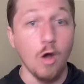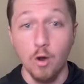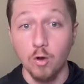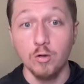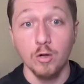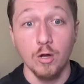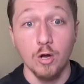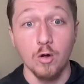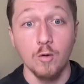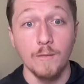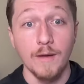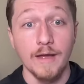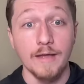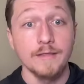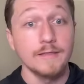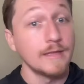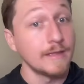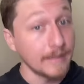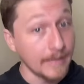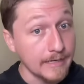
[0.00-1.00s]
Oklahoma,
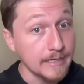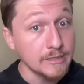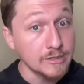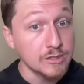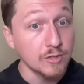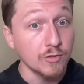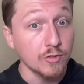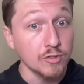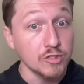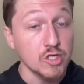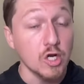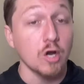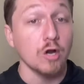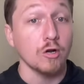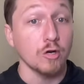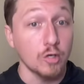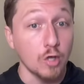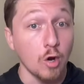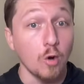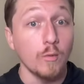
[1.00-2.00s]
the Lady Sooners,
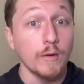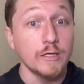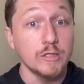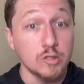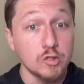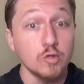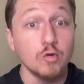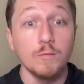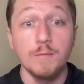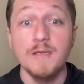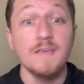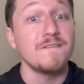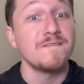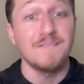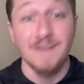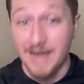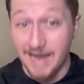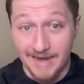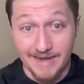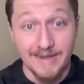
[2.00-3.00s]
are going to be
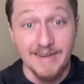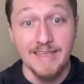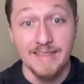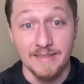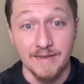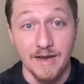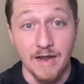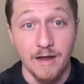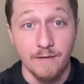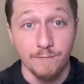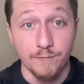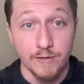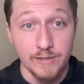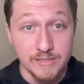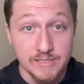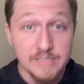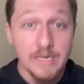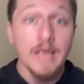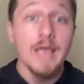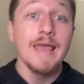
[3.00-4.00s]
fine in the
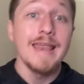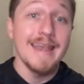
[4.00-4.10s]
conference.